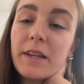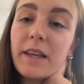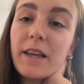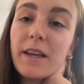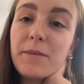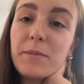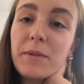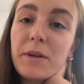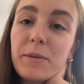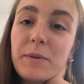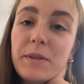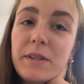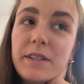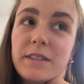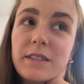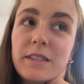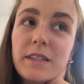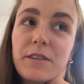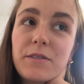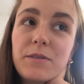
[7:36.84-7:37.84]
yeah, maybe
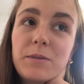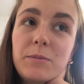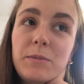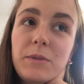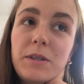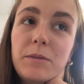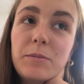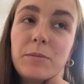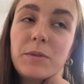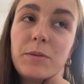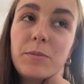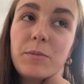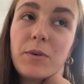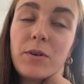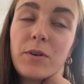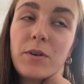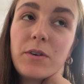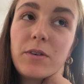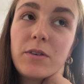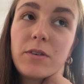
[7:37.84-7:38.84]
this gives me a bit
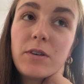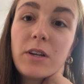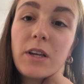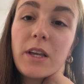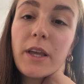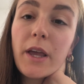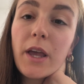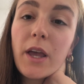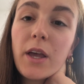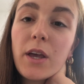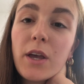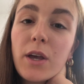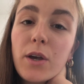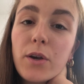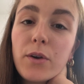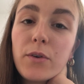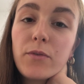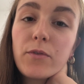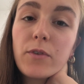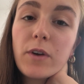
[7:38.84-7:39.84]
more
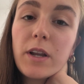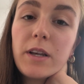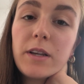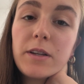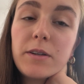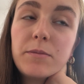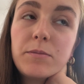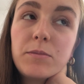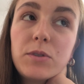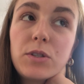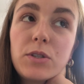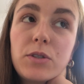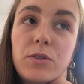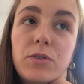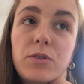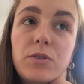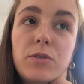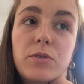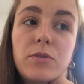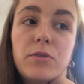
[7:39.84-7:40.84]
freedom
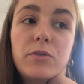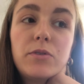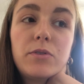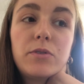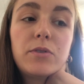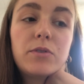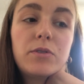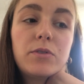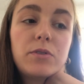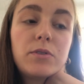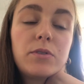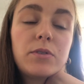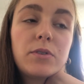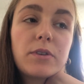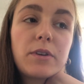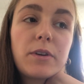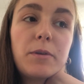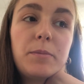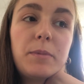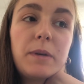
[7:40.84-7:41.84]
to
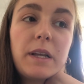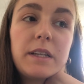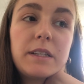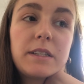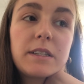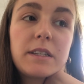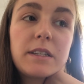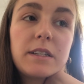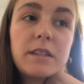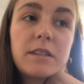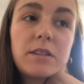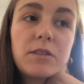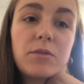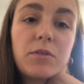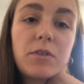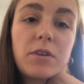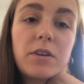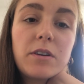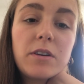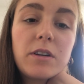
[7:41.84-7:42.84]
go places,
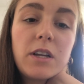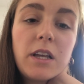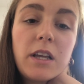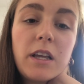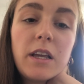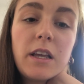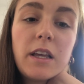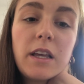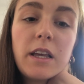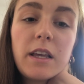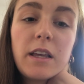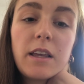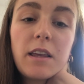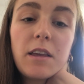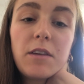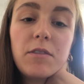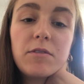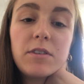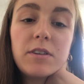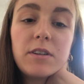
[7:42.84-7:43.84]
or
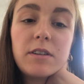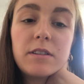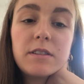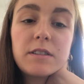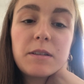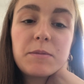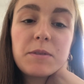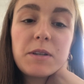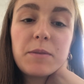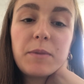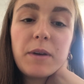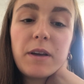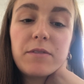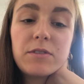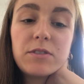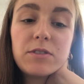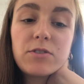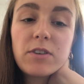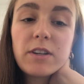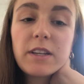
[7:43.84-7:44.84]
even sometimes have
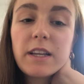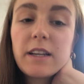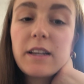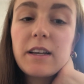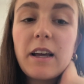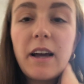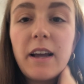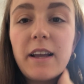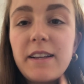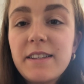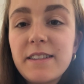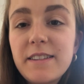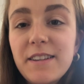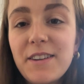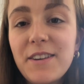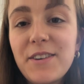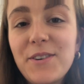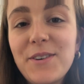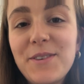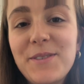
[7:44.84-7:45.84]
a drink at night
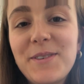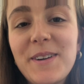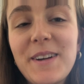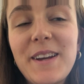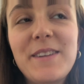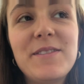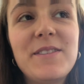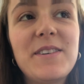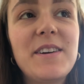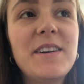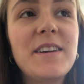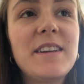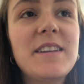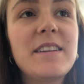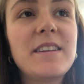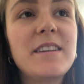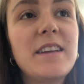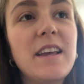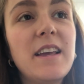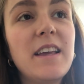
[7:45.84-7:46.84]
or whatever, and
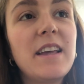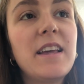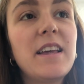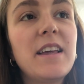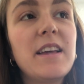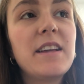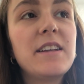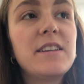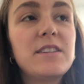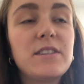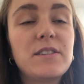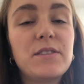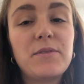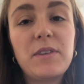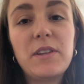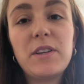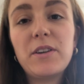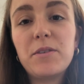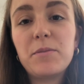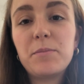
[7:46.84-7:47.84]
just
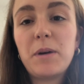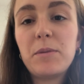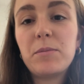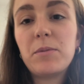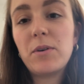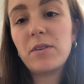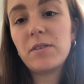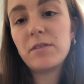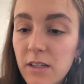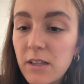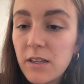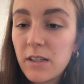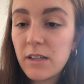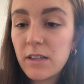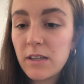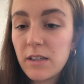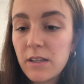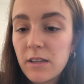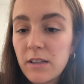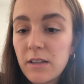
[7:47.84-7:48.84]
feed her by bottle.
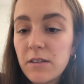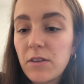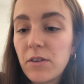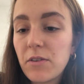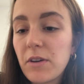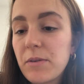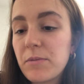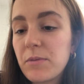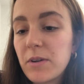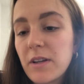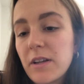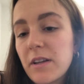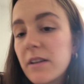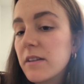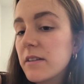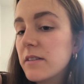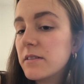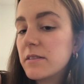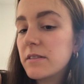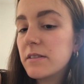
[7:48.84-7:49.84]
Though I want
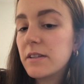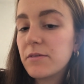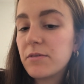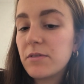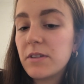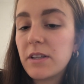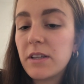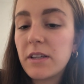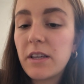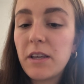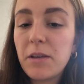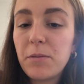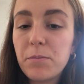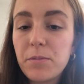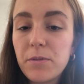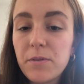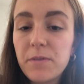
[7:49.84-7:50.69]
to definitely keep